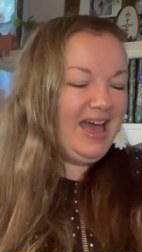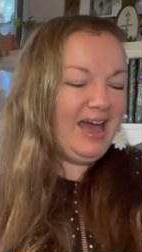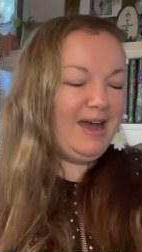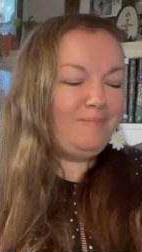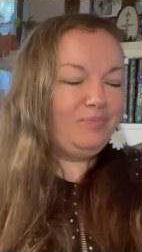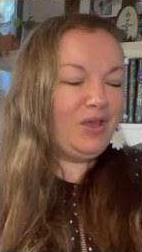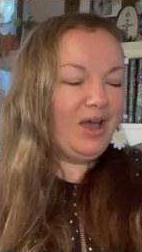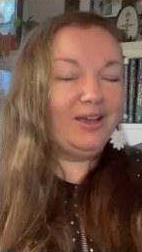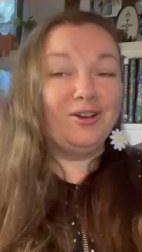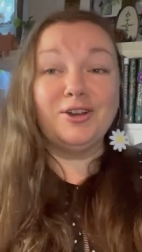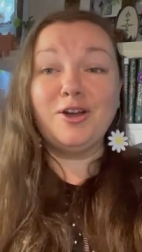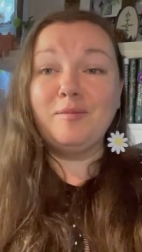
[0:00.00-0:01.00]
um, I
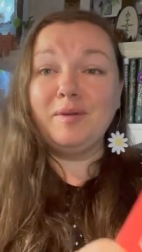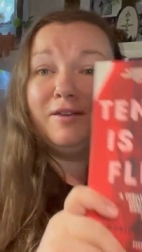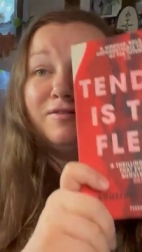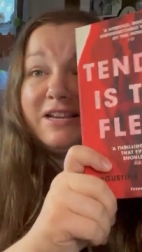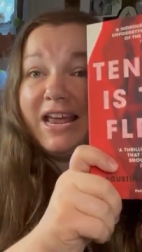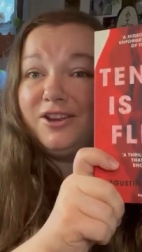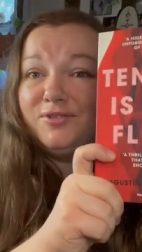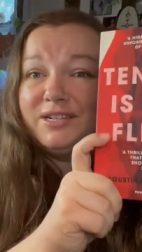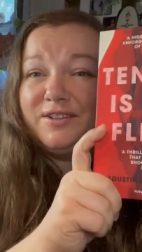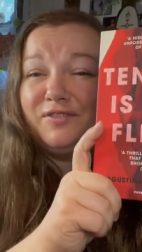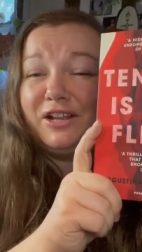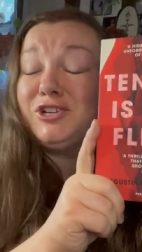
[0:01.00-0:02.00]
got a copy of Tender is
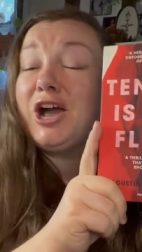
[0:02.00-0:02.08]
the Flesh.